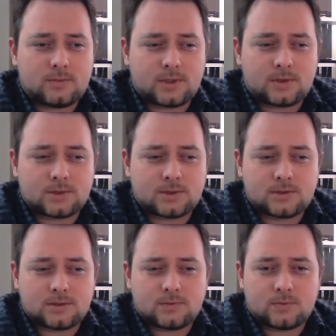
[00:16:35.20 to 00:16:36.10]

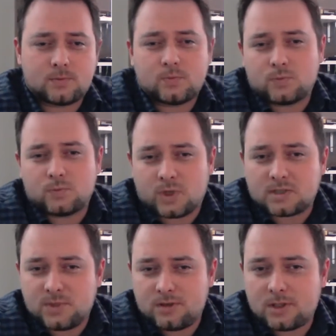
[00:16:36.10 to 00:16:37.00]
because
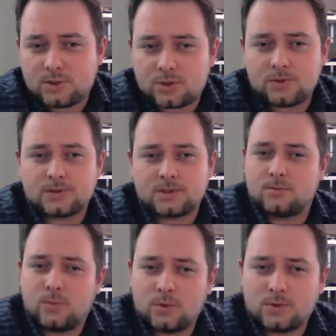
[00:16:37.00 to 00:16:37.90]
experience shows
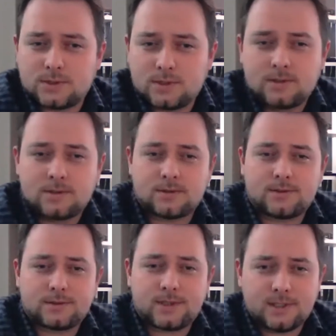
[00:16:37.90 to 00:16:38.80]
that most
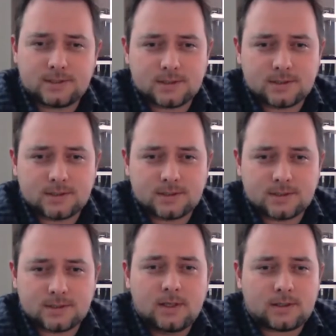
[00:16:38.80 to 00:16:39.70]

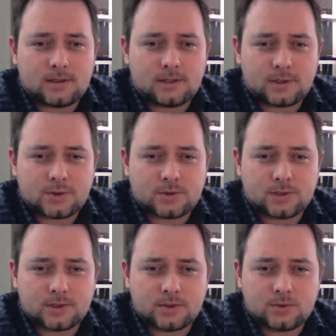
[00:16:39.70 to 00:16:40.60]
cases
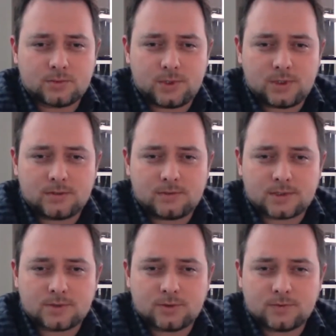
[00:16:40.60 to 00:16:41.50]
actually could be
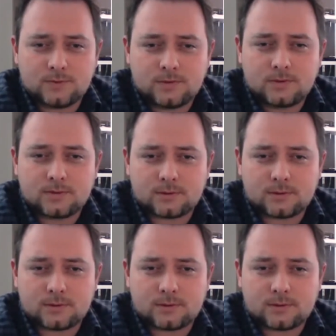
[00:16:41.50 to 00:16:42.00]
resolved